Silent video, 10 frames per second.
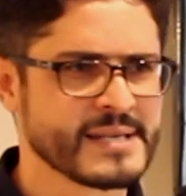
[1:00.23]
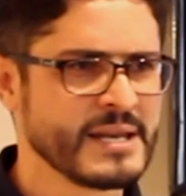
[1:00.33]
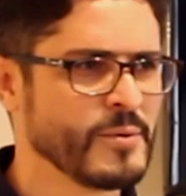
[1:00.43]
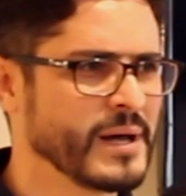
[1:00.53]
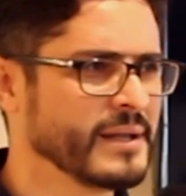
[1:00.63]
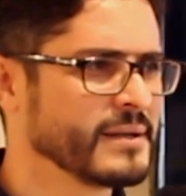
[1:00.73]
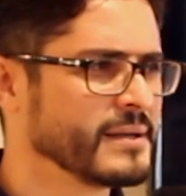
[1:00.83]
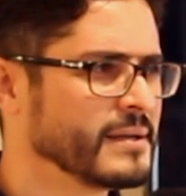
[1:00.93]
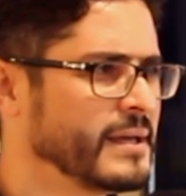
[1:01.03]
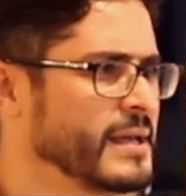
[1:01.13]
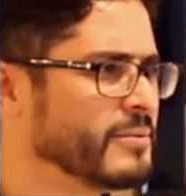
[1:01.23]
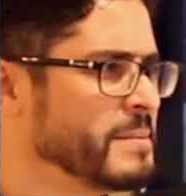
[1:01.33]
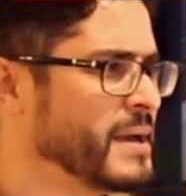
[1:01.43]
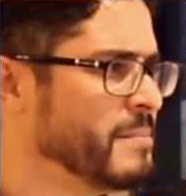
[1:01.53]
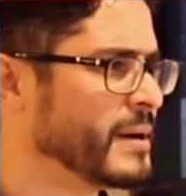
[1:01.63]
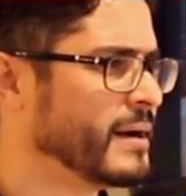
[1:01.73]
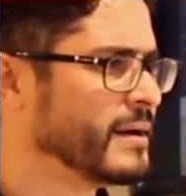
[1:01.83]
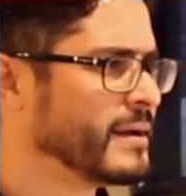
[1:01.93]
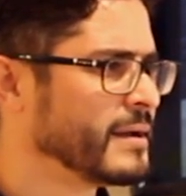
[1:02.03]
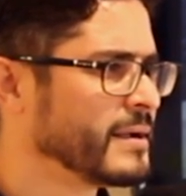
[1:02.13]
Does anyone here
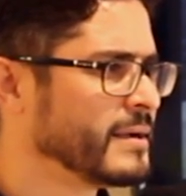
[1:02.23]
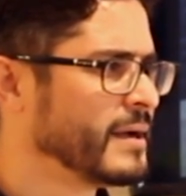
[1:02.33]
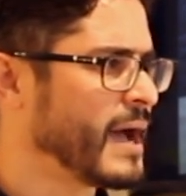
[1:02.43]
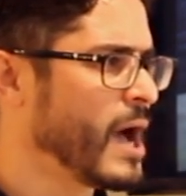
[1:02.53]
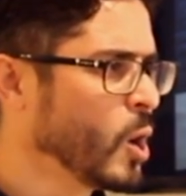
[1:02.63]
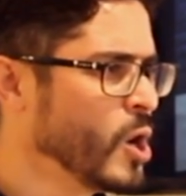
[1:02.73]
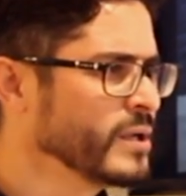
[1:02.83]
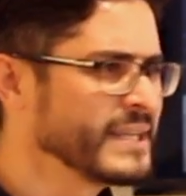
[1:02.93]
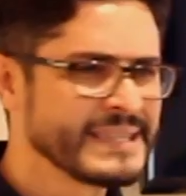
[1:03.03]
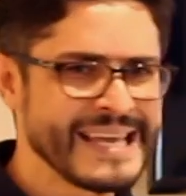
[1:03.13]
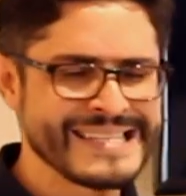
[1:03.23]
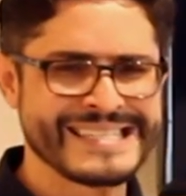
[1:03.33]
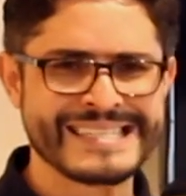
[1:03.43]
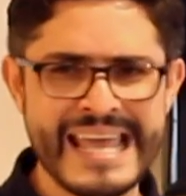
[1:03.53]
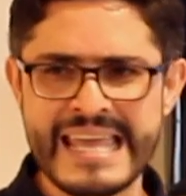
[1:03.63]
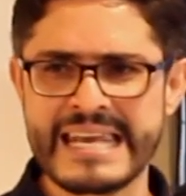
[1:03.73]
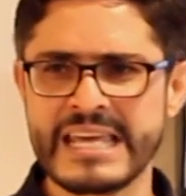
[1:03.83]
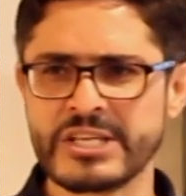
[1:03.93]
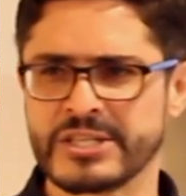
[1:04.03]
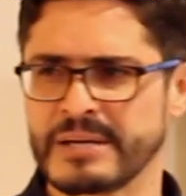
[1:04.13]
remember? How long did they stay in
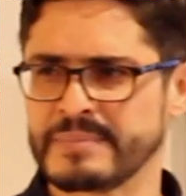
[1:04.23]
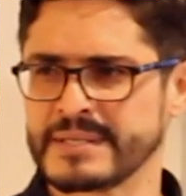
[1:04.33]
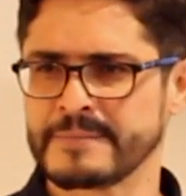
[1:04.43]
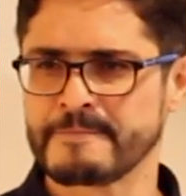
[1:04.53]
Egypt?